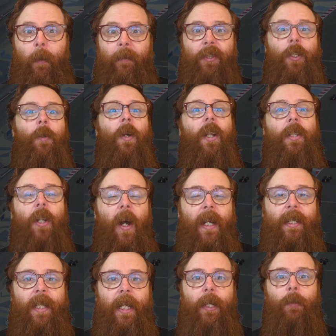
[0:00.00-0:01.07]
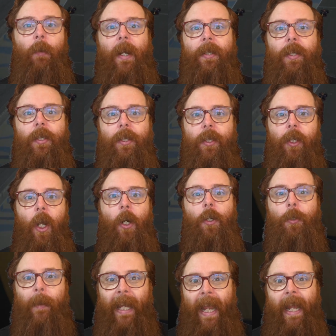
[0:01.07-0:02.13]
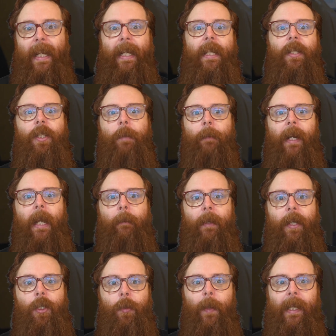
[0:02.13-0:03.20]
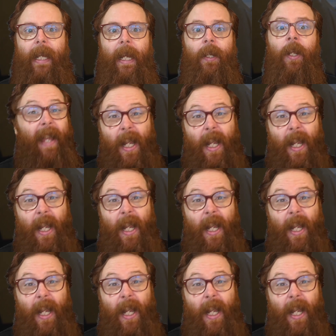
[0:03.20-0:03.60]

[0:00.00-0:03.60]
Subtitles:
We've still got 19 races to go as we head into Miami this weekend.